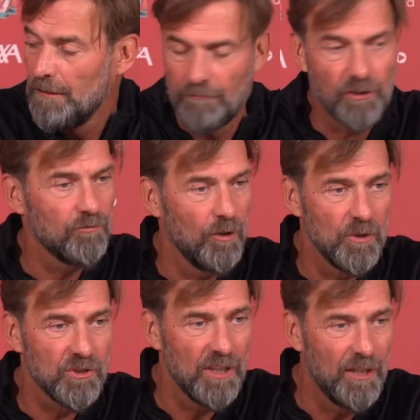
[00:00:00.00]
And first of all,
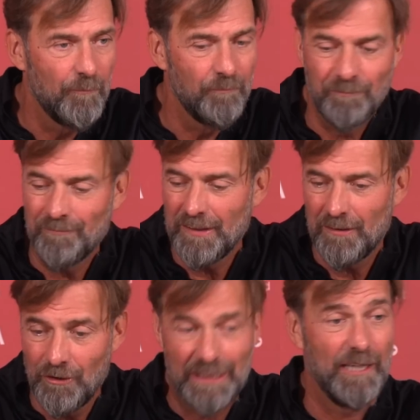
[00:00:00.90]
I was
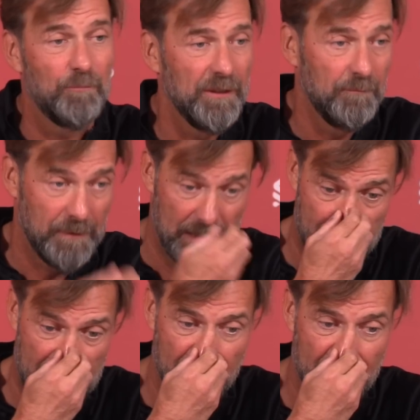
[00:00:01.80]
really happy
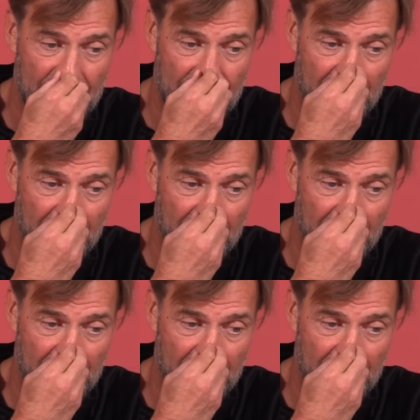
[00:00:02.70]
about